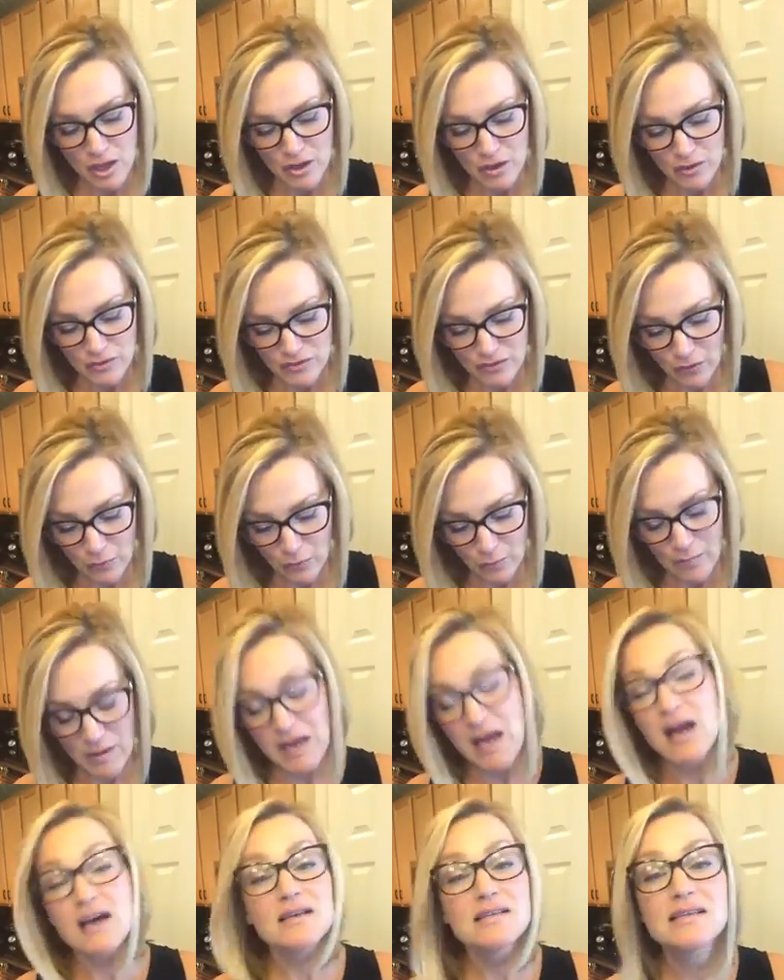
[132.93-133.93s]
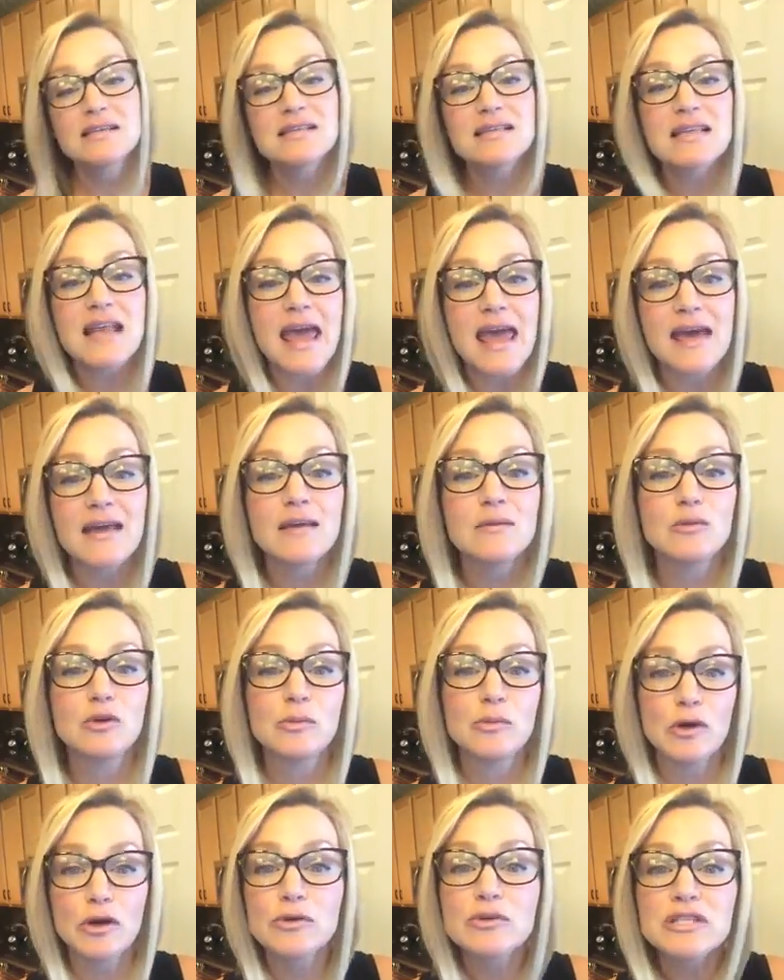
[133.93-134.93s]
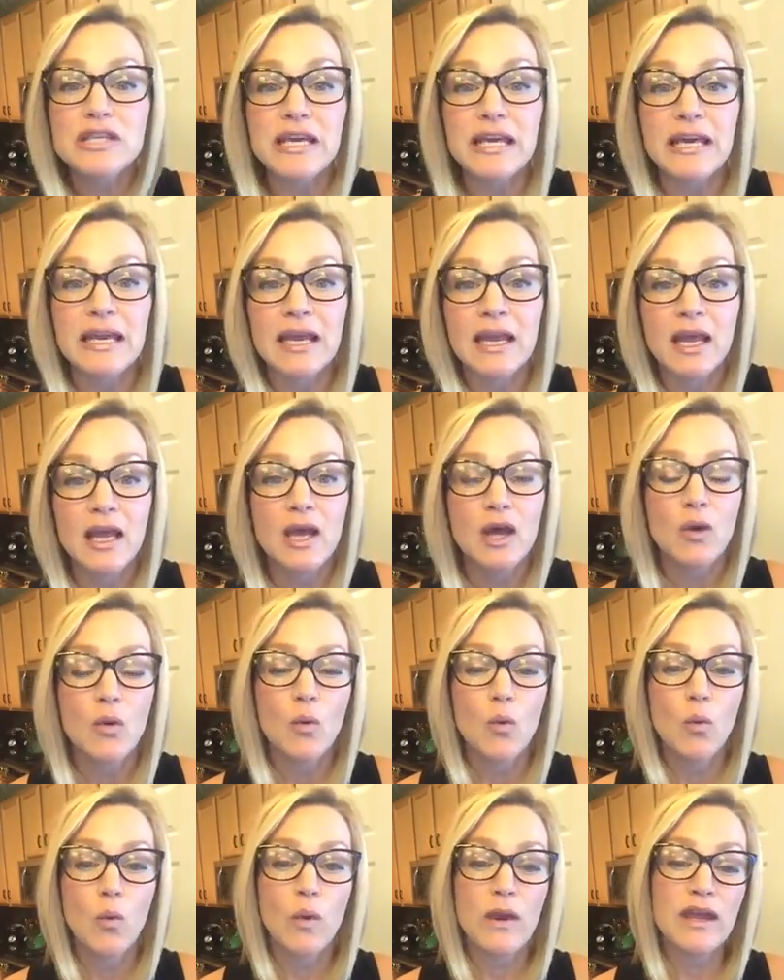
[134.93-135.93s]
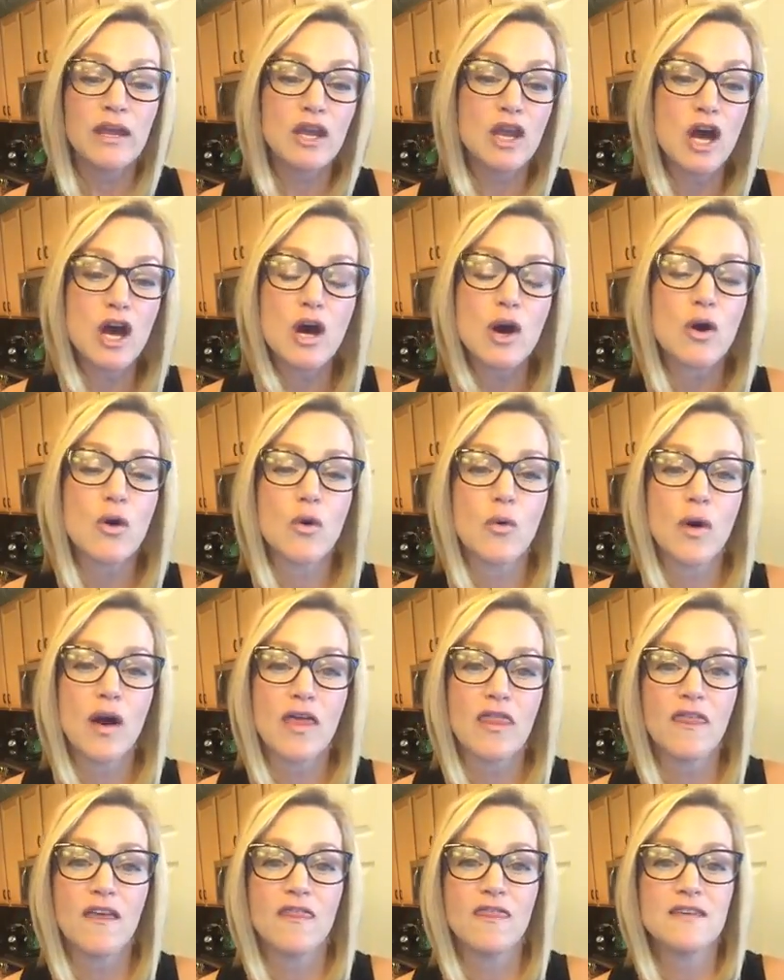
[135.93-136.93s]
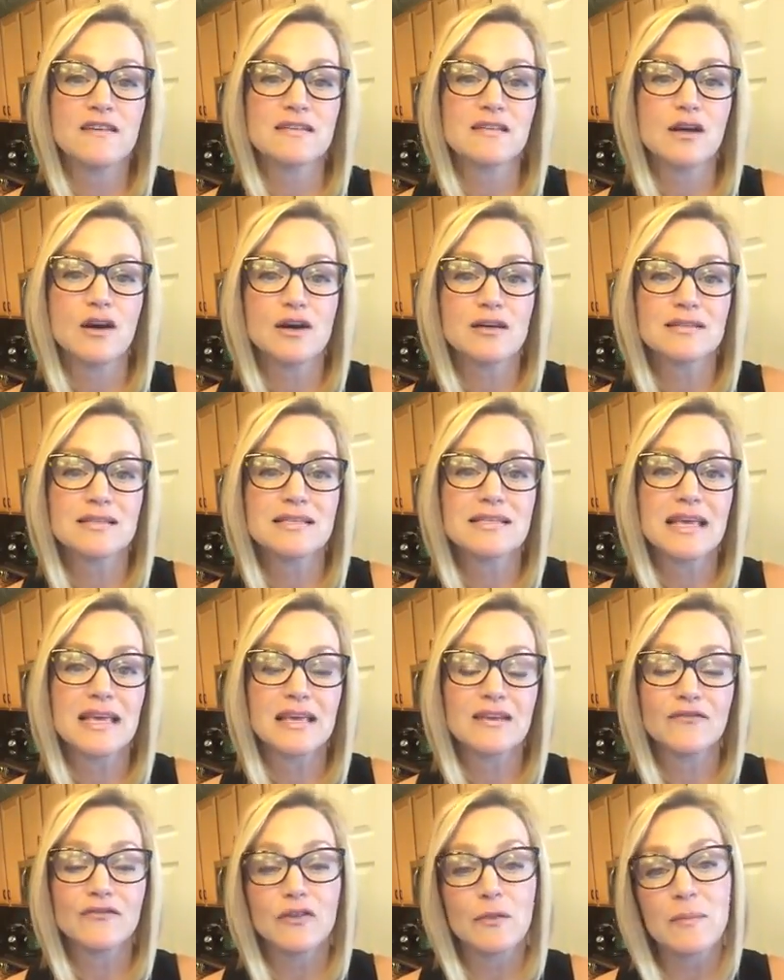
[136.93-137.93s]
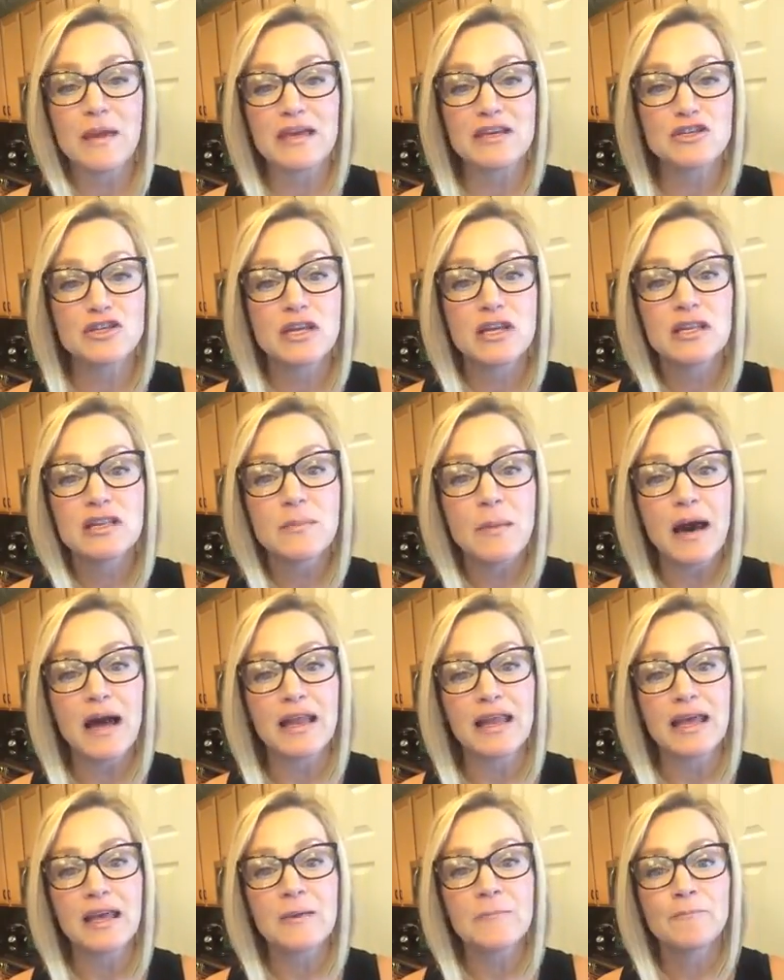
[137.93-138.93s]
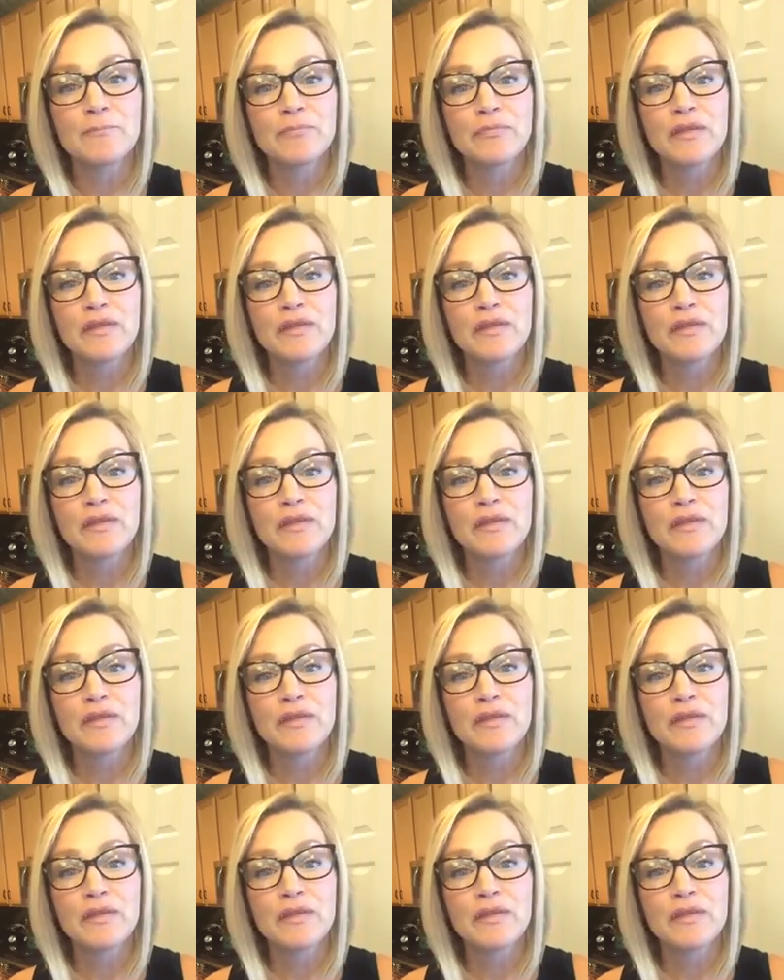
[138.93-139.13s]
So because it's an animal protein, we know that this causes inflammation in the body.